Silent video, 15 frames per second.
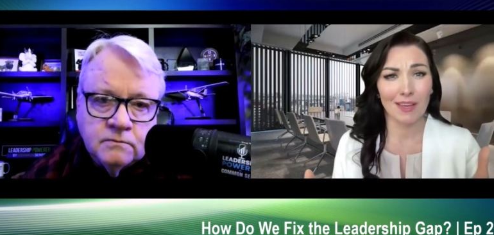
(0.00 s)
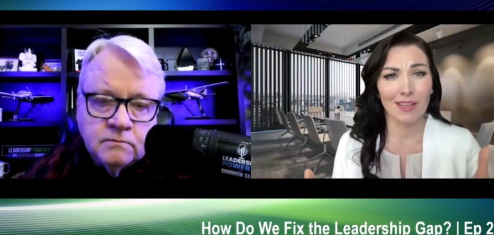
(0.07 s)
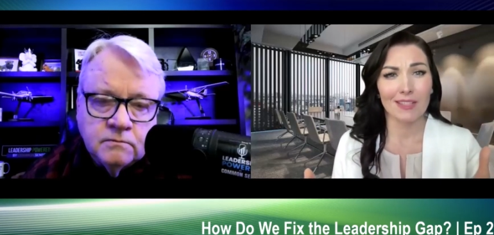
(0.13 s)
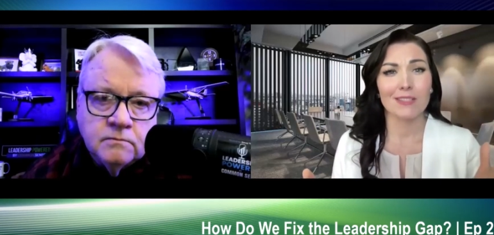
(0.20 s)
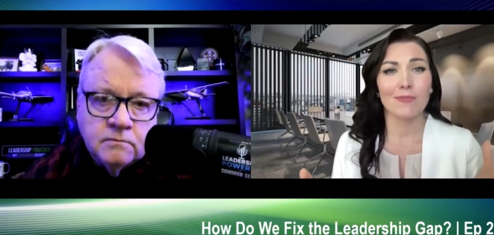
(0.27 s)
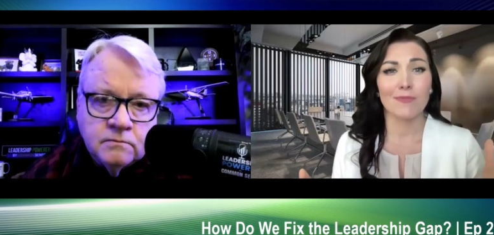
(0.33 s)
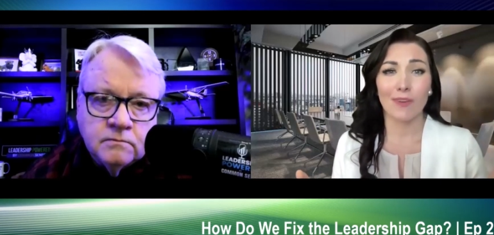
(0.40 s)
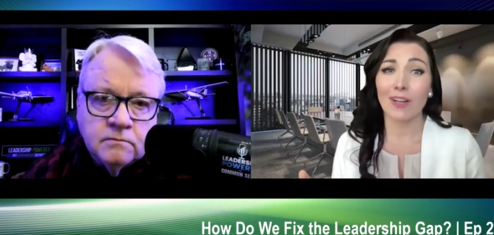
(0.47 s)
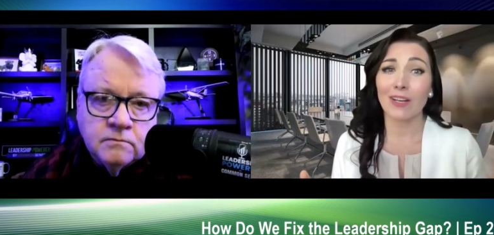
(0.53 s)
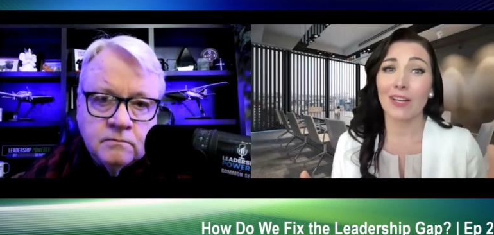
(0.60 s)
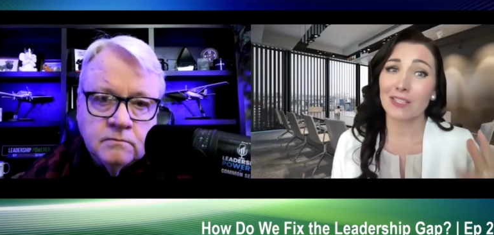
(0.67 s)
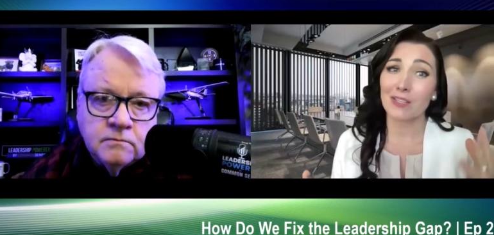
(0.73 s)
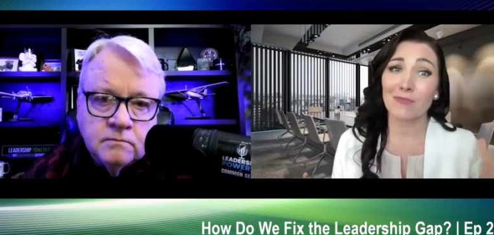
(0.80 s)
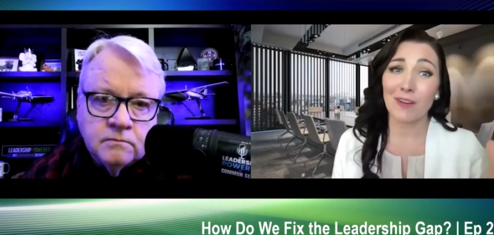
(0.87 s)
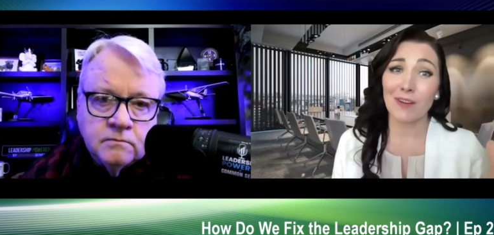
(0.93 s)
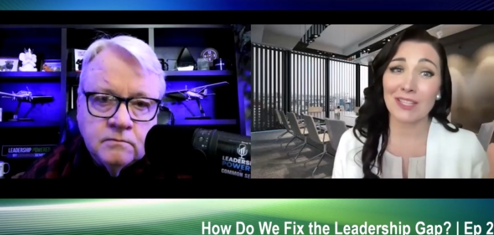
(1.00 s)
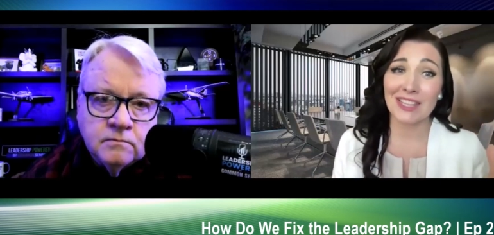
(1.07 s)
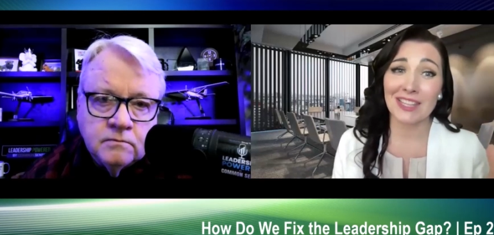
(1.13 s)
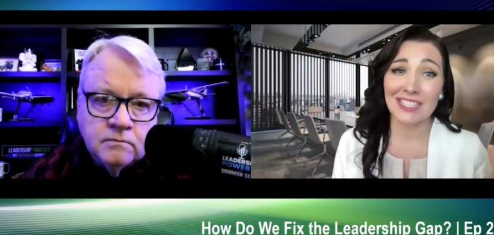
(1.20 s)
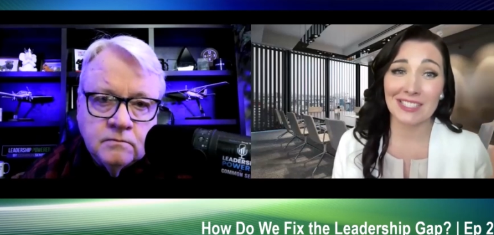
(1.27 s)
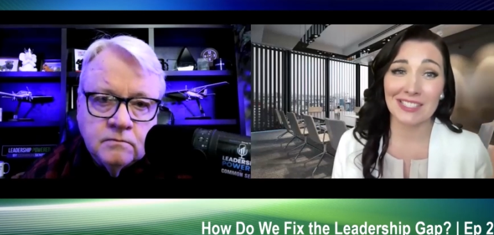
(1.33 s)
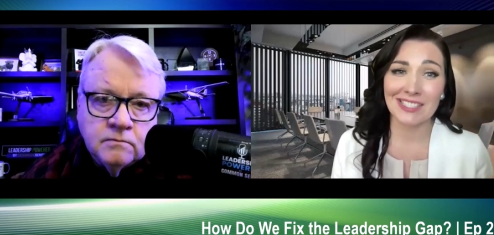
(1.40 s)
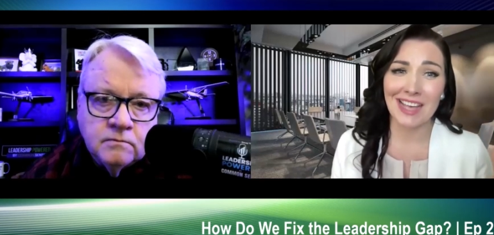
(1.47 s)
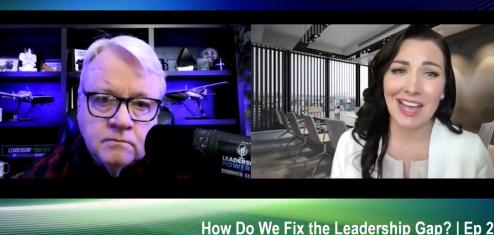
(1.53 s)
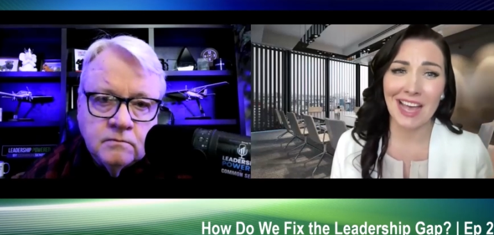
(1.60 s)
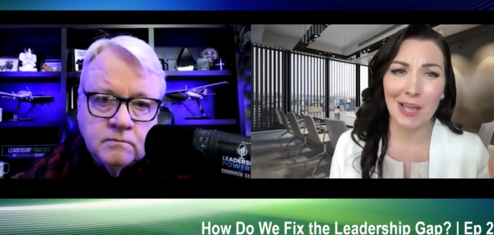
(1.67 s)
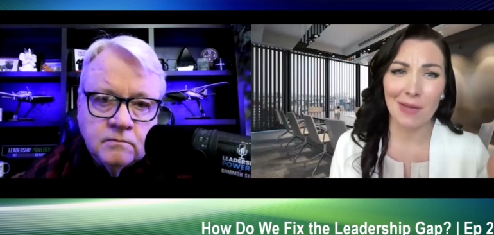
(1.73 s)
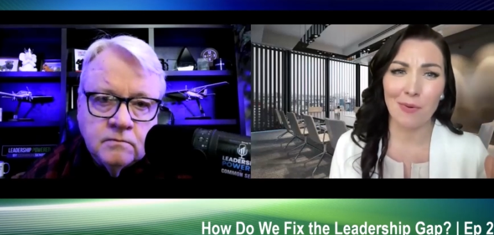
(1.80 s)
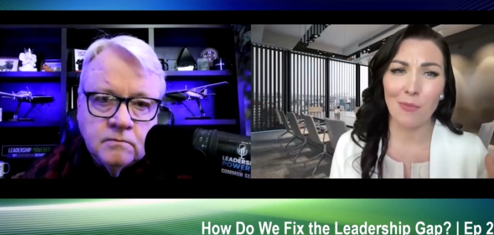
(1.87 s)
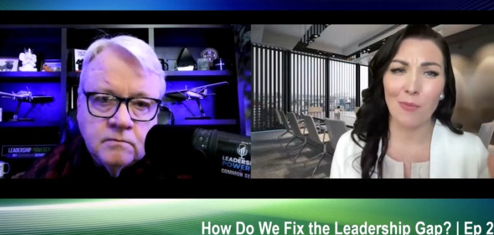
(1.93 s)
Speaker 1: It's fun. It's a fun thing to
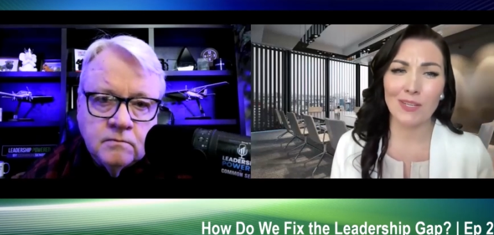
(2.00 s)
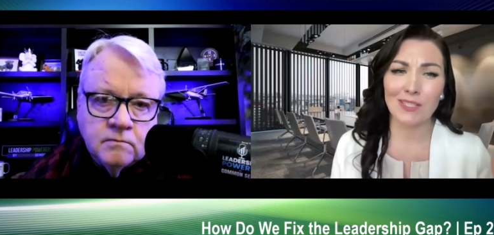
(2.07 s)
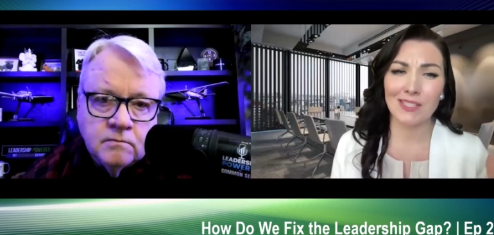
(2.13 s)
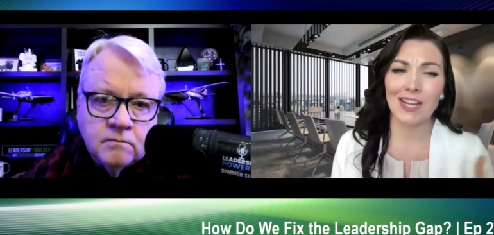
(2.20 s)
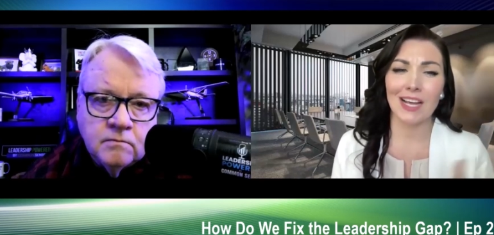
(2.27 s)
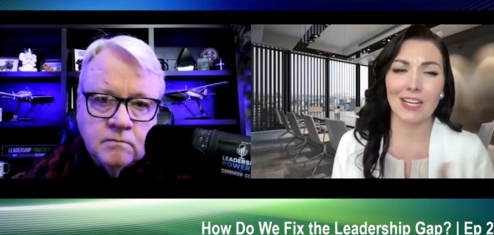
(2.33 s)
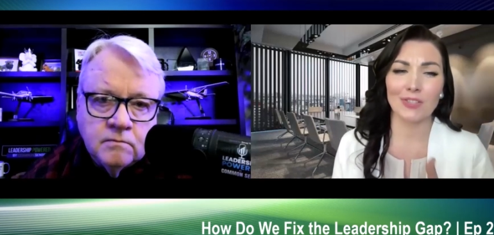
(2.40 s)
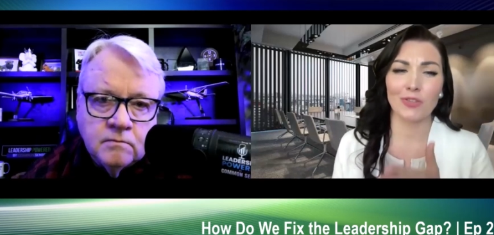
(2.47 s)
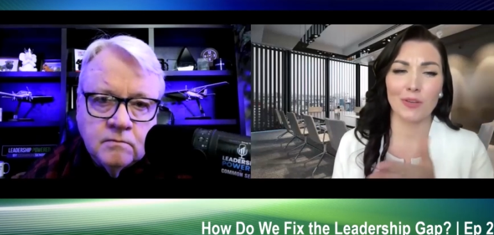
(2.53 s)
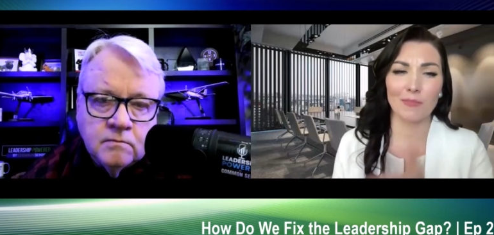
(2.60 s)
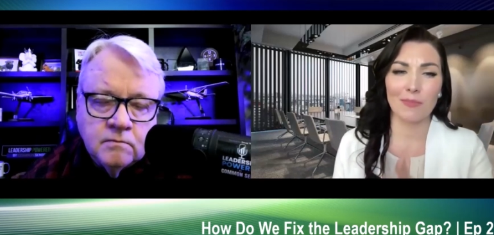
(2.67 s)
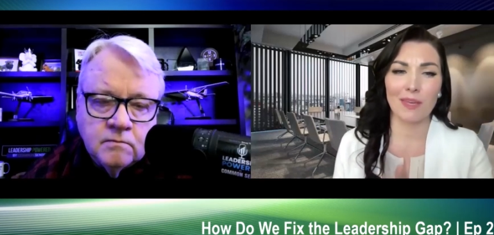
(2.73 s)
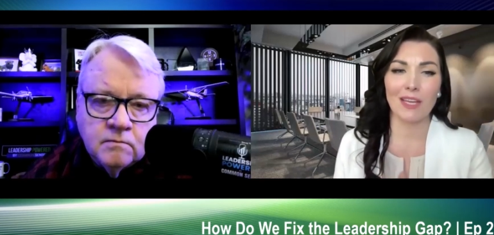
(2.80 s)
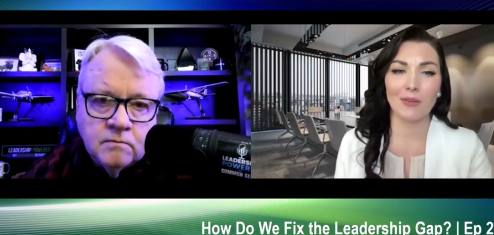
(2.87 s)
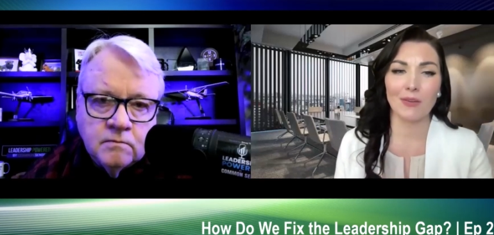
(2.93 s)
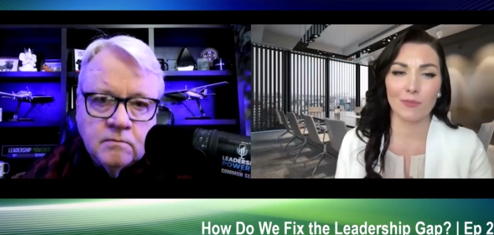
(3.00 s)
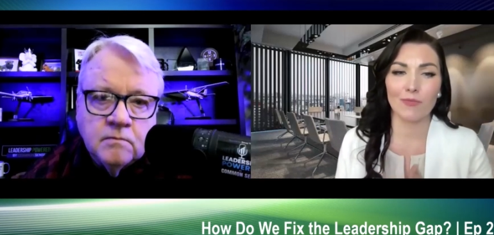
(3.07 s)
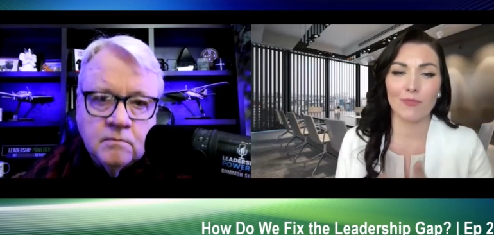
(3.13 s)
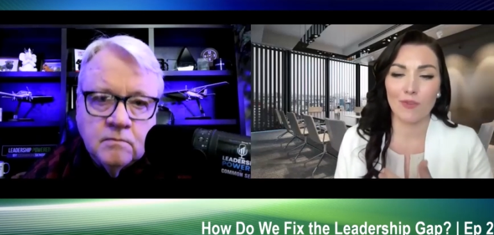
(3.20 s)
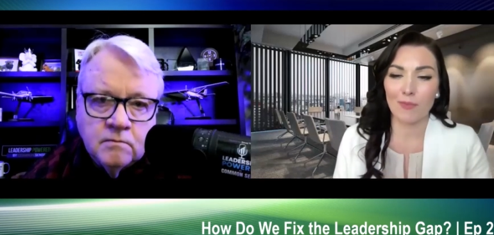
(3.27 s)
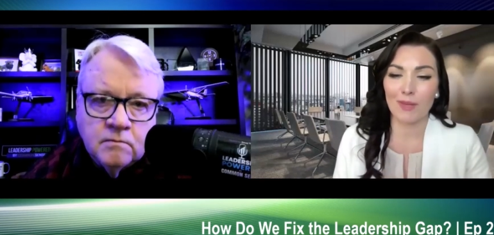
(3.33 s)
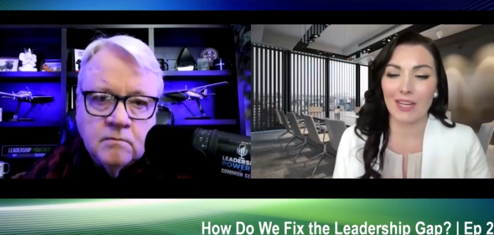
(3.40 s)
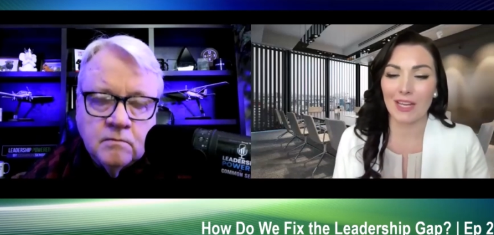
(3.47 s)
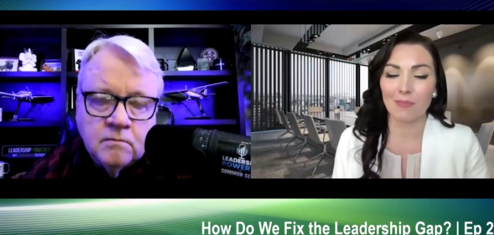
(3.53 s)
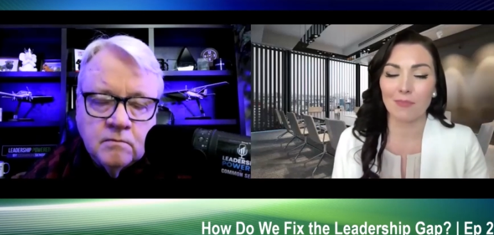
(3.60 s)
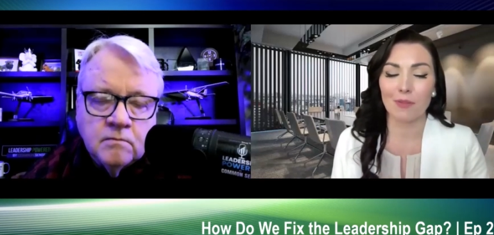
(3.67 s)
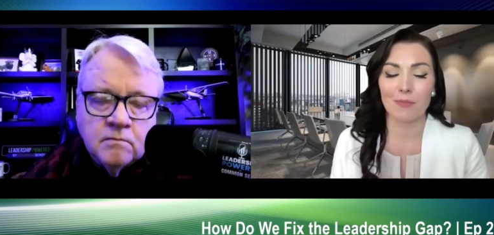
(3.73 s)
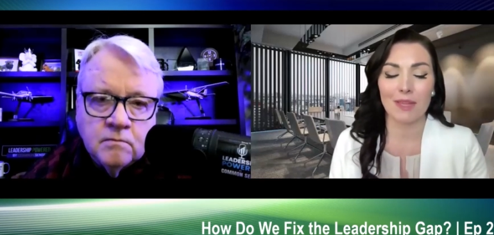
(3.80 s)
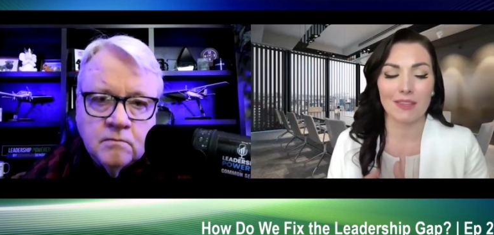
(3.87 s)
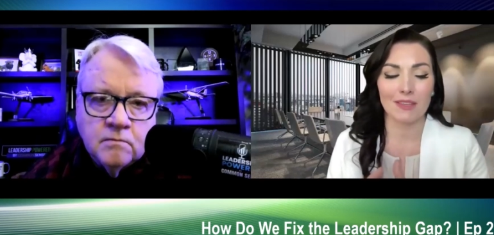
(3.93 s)
say, but what does that actually mean for me to
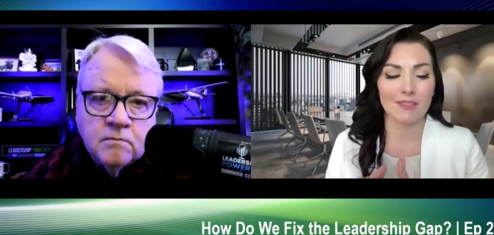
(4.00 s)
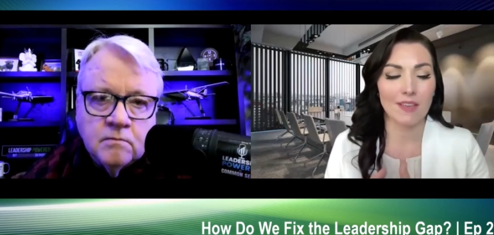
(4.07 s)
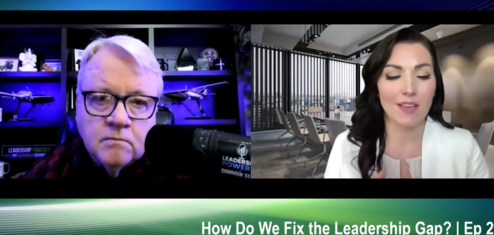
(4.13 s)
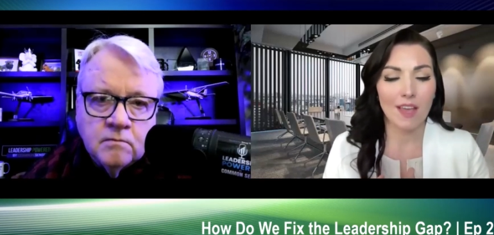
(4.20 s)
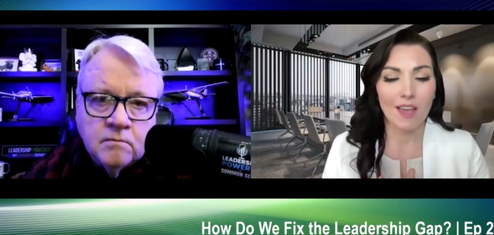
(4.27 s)
implement this?